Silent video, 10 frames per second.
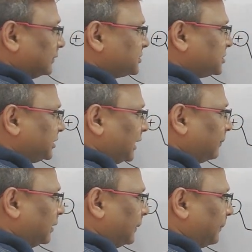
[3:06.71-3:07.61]

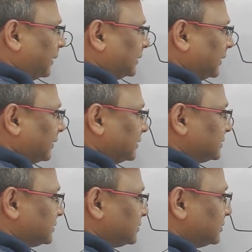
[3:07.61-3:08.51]
stable
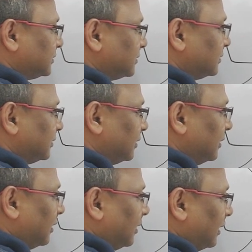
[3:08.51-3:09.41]
particles.
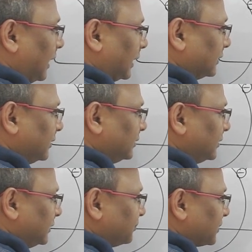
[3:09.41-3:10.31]
Are
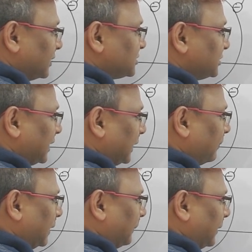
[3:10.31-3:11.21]
the
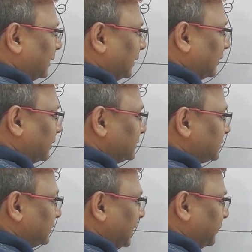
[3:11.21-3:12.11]
stable
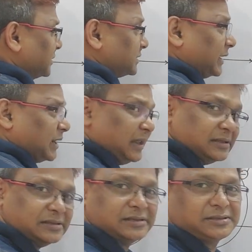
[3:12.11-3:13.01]
particles. That means they can
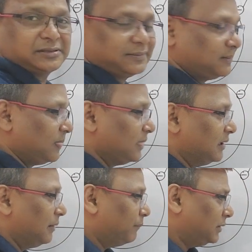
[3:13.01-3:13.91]
exist.
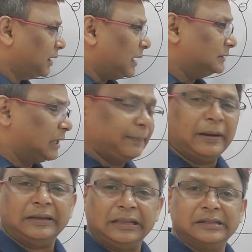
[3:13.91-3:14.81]
But the other
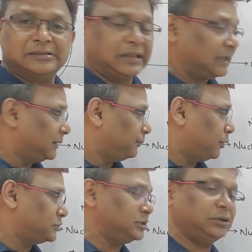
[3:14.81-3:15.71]
particles like a
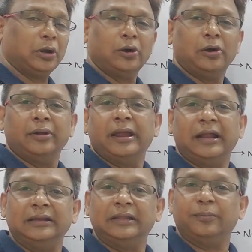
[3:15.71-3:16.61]
positron,
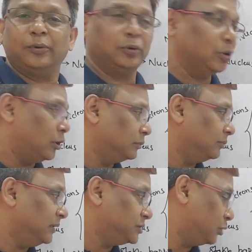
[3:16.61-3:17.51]
antiproton,
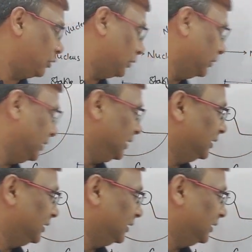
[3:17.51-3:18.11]
meson,